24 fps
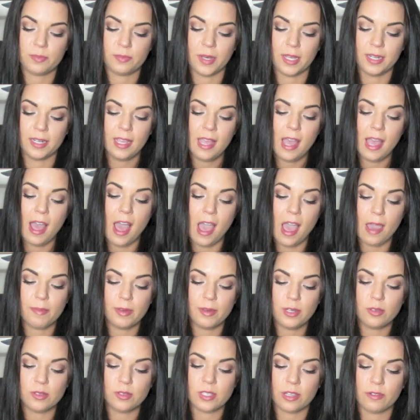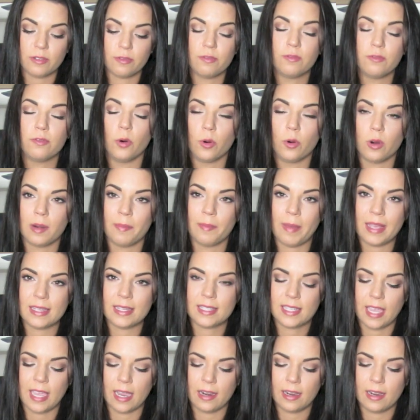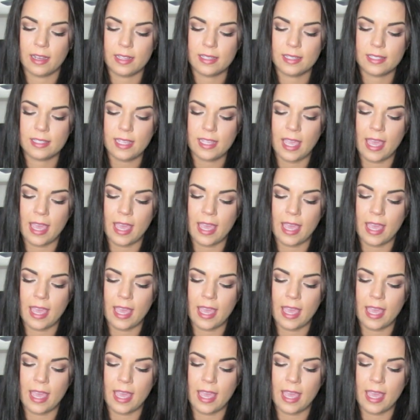but I've been using 4 mascaras,